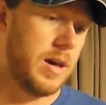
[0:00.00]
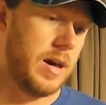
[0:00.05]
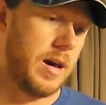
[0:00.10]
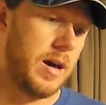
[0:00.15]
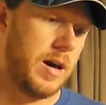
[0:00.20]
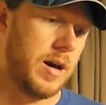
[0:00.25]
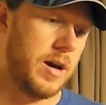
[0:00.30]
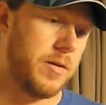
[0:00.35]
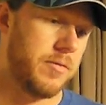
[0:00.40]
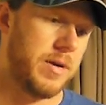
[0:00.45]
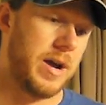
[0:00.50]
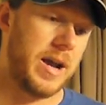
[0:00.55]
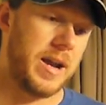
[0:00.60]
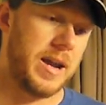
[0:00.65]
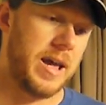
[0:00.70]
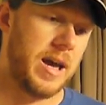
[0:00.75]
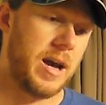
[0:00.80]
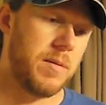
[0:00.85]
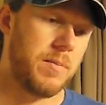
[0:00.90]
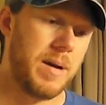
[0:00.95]
Right
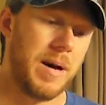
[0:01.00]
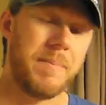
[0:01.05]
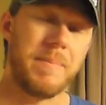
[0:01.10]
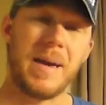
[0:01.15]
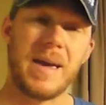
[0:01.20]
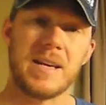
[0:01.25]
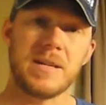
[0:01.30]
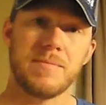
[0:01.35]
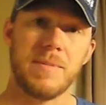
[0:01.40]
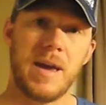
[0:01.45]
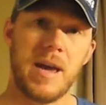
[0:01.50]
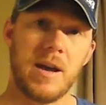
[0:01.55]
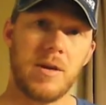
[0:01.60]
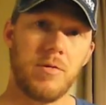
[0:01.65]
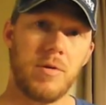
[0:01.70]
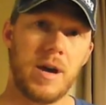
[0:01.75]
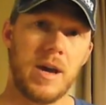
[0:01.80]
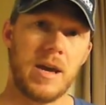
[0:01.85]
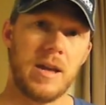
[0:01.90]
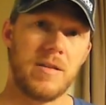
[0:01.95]
now my base
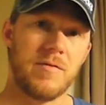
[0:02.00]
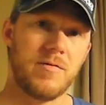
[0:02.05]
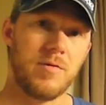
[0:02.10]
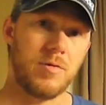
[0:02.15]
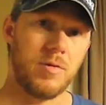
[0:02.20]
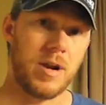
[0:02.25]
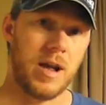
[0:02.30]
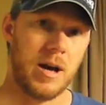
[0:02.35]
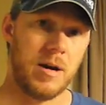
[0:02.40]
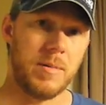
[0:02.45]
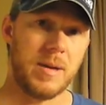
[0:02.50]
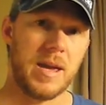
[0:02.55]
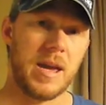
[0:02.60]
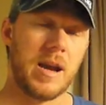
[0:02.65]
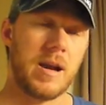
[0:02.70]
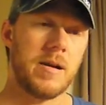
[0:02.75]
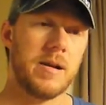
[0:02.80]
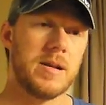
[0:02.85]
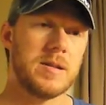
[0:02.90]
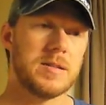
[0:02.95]
pack weight for what I'll be
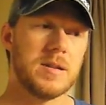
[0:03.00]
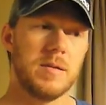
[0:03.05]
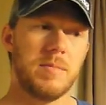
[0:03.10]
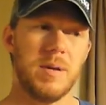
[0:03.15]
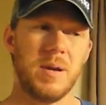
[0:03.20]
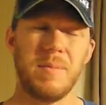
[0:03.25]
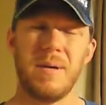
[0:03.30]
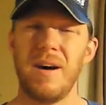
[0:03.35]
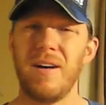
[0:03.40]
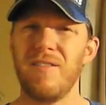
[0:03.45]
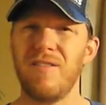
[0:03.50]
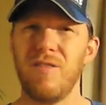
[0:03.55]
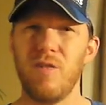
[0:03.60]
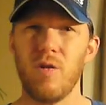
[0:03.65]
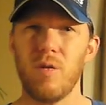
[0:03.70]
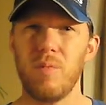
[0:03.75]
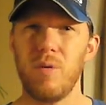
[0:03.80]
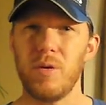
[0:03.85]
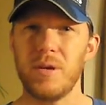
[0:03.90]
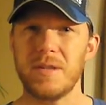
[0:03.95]
carrying is going to be about
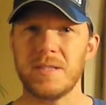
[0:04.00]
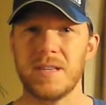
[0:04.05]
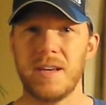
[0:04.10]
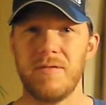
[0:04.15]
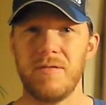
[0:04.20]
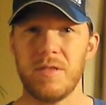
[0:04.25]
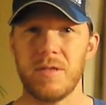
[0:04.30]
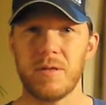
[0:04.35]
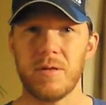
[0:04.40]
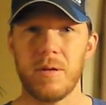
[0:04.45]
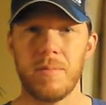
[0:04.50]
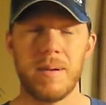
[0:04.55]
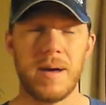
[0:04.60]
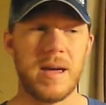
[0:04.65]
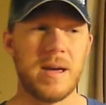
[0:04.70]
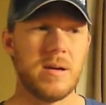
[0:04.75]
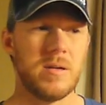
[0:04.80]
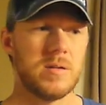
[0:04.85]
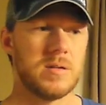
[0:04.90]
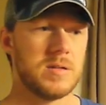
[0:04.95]
4.73
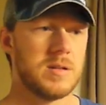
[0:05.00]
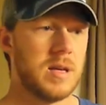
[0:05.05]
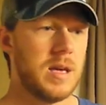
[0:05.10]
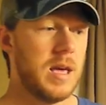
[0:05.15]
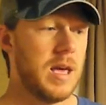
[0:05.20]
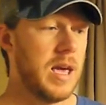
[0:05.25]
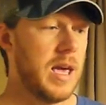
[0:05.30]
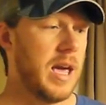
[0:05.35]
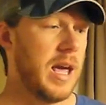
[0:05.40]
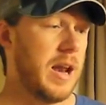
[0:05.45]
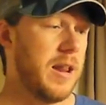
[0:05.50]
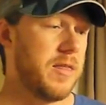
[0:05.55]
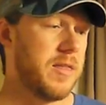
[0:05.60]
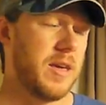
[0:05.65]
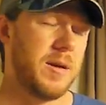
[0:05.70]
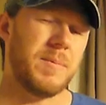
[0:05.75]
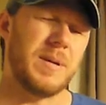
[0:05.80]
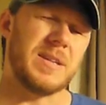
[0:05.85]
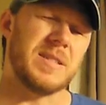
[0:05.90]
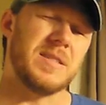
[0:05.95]
pounds, and I
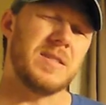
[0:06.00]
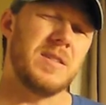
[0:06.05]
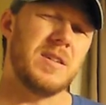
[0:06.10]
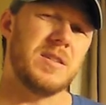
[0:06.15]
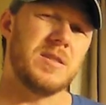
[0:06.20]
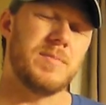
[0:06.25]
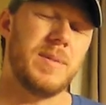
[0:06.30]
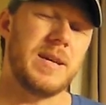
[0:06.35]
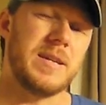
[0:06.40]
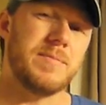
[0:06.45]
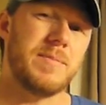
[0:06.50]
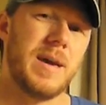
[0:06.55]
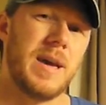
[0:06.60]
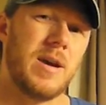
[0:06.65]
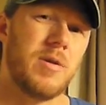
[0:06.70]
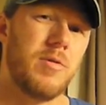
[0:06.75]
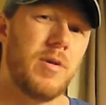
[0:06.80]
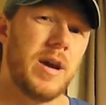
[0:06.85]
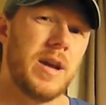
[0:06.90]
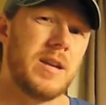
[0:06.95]
think my son's base
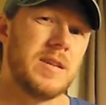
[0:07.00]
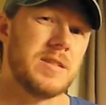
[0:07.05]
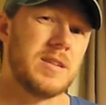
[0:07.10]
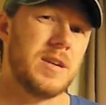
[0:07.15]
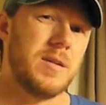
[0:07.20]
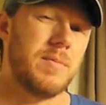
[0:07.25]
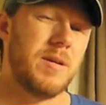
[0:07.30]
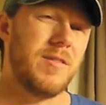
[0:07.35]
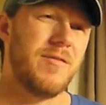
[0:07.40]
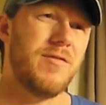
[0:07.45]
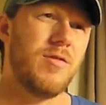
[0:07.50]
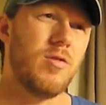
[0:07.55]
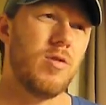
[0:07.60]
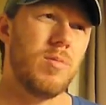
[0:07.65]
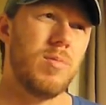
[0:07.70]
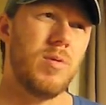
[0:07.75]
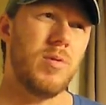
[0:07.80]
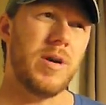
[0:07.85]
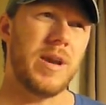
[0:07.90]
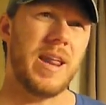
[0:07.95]
pack weight is going to be
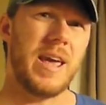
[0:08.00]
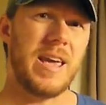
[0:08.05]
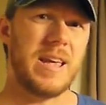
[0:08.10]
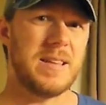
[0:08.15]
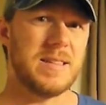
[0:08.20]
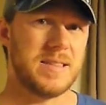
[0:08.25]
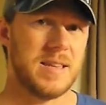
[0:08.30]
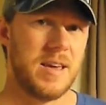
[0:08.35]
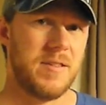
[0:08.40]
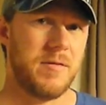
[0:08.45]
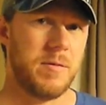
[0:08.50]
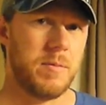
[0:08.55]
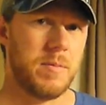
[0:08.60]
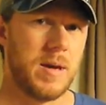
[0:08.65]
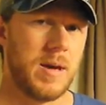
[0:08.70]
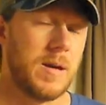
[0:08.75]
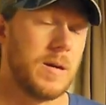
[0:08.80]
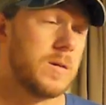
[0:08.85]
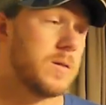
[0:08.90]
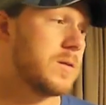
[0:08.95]
4.87
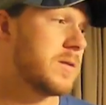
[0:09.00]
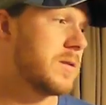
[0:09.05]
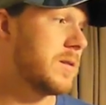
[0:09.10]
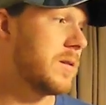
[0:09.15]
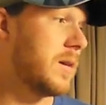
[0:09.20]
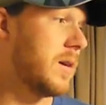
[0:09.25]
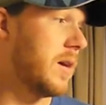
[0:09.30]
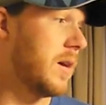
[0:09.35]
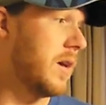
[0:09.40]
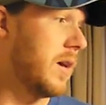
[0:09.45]
pounds.